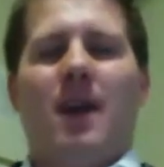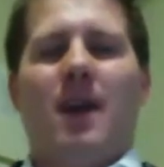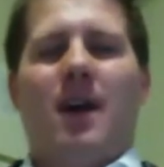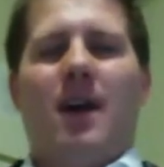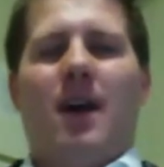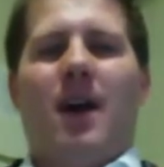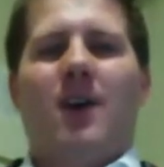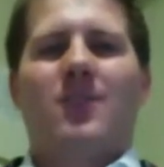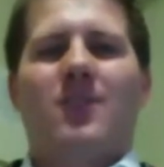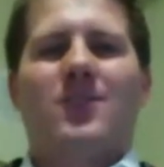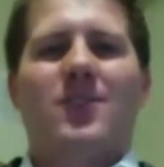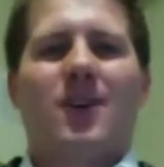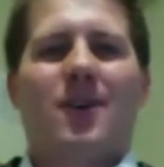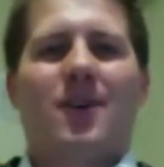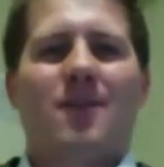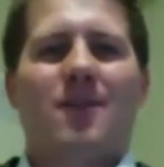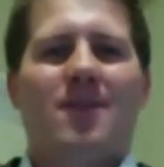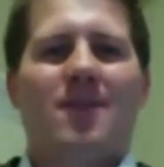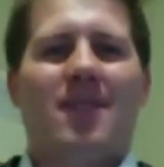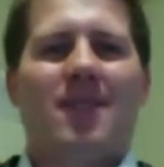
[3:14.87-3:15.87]

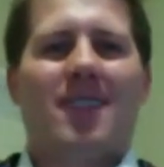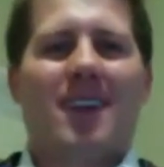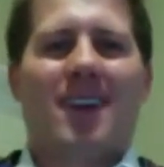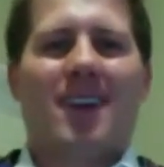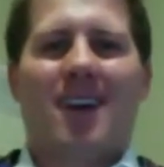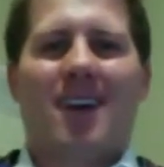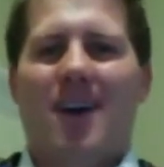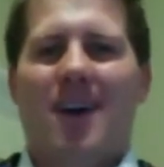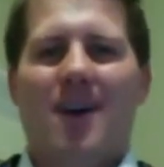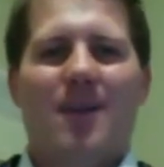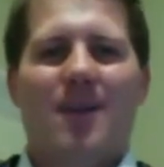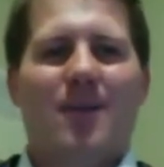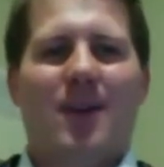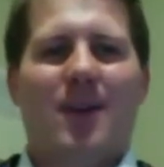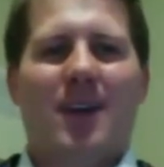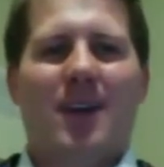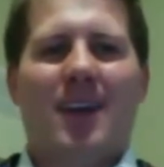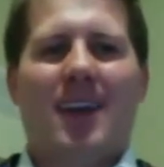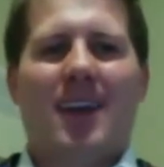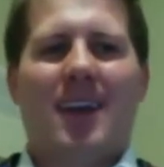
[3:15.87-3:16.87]
Also, they're
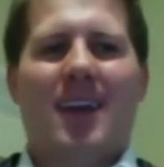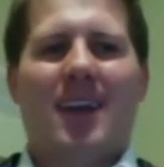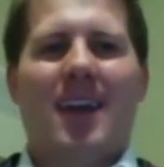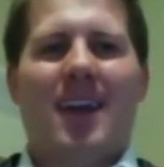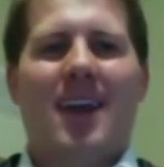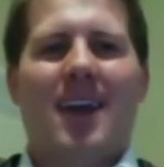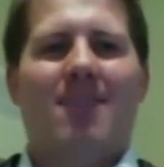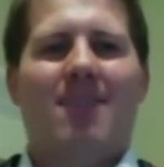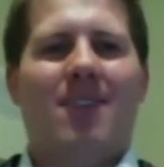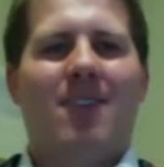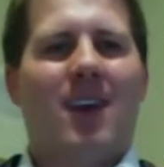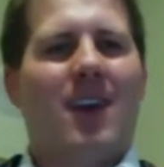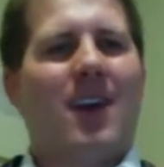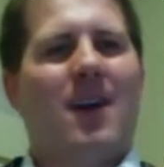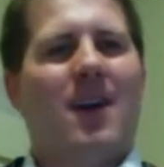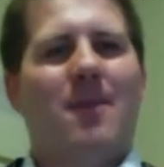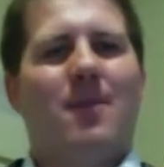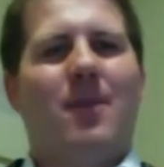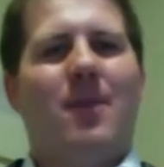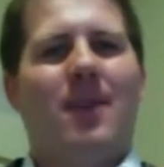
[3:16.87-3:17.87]
hardworking and very
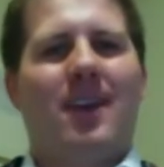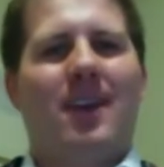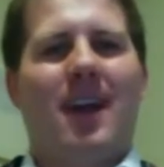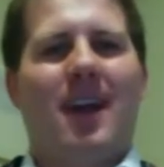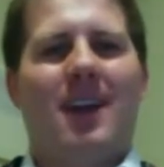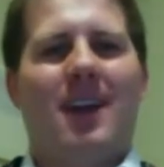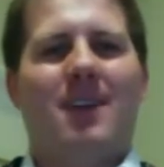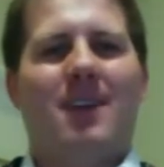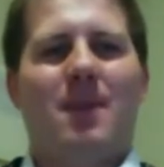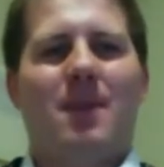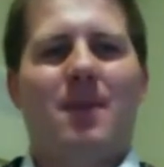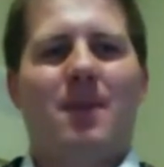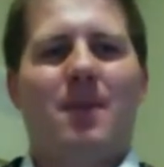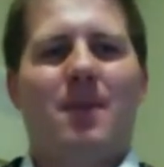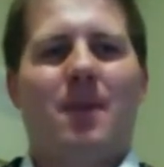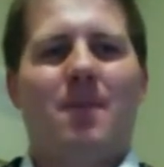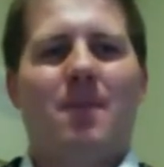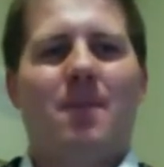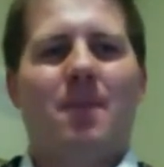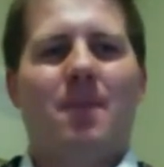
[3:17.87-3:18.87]
humble and kind
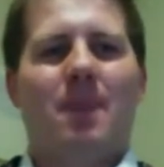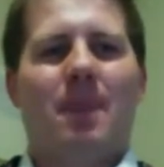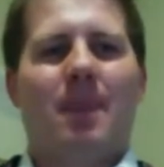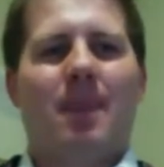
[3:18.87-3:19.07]
people.